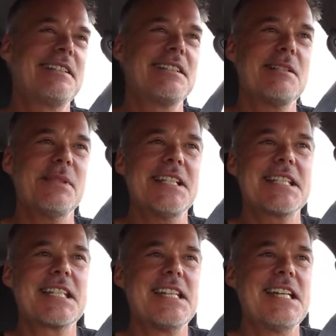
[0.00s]

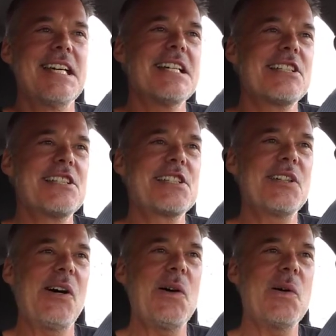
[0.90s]
Semites.
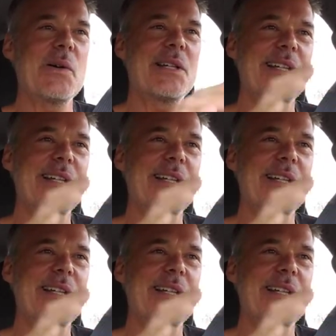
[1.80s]
So